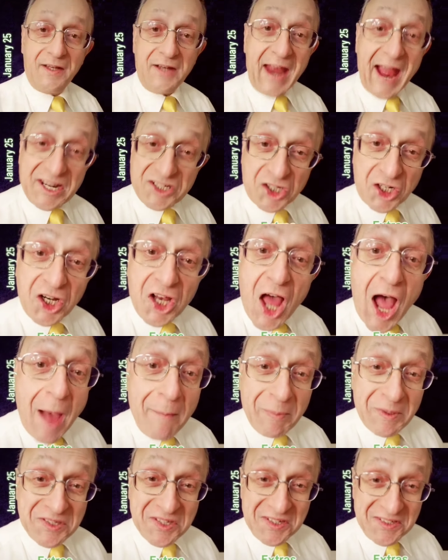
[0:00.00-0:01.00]
National
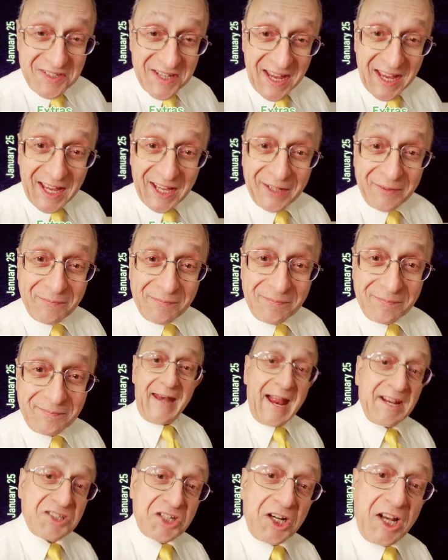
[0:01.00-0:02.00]
Opposite Day,
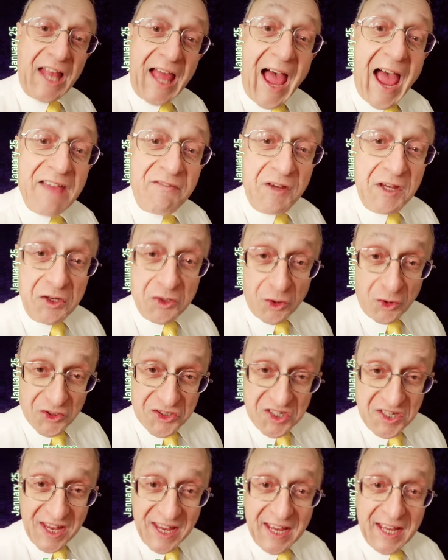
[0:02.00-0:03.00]
National IV
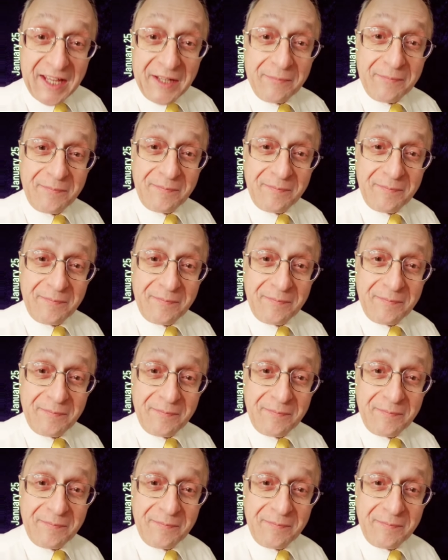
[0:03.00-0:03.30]
Nurse Day,